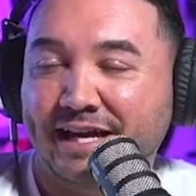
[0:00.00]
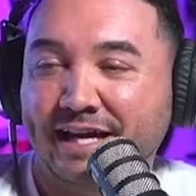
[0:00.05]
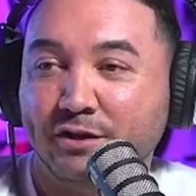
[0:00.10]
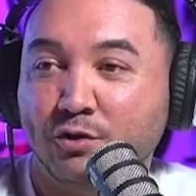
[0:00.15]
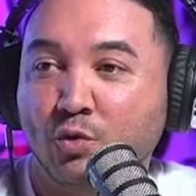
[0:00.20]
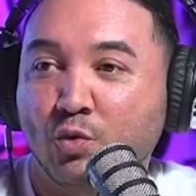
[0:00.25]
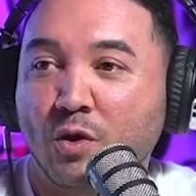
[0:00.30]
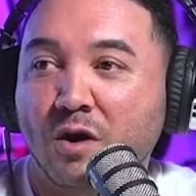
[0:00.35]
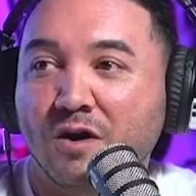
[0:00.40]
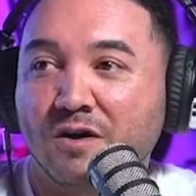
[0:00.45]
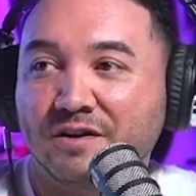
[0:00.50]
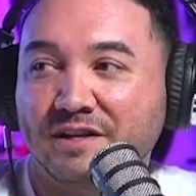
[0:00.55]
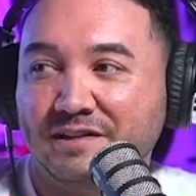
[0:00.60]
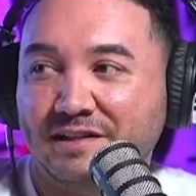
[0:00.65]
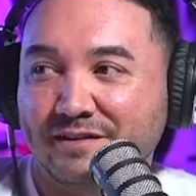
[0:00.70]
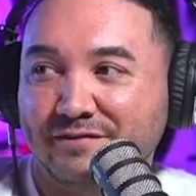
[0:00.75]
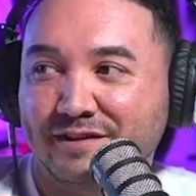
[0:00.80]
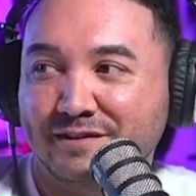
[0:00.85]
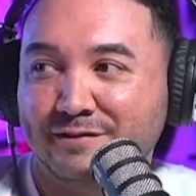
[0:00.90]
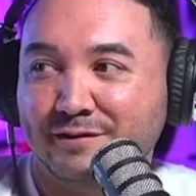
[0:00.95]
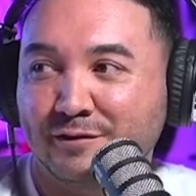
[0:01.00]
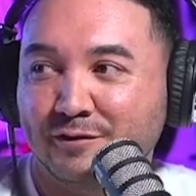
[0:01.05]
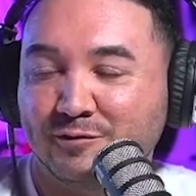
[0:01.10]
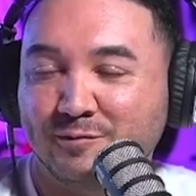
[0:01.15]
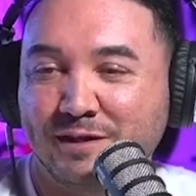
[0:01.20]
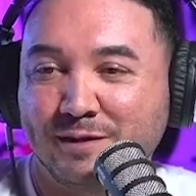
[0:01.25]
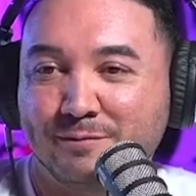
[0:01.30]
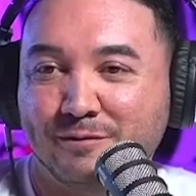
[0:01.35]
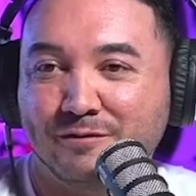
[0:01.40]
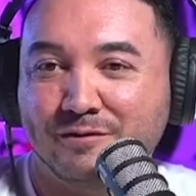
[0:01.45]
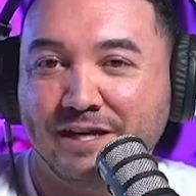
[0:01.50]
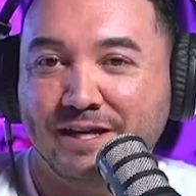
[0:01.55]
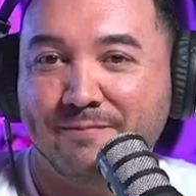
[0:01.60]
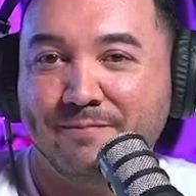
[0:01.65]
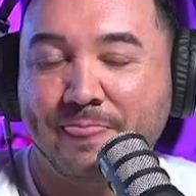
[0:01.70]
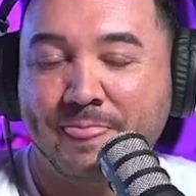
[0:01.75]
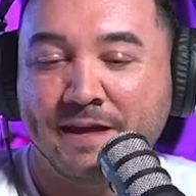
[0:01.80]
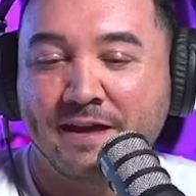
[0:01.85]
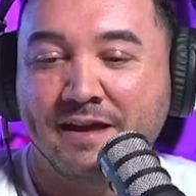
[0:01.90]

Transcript: and quality living to those people, right?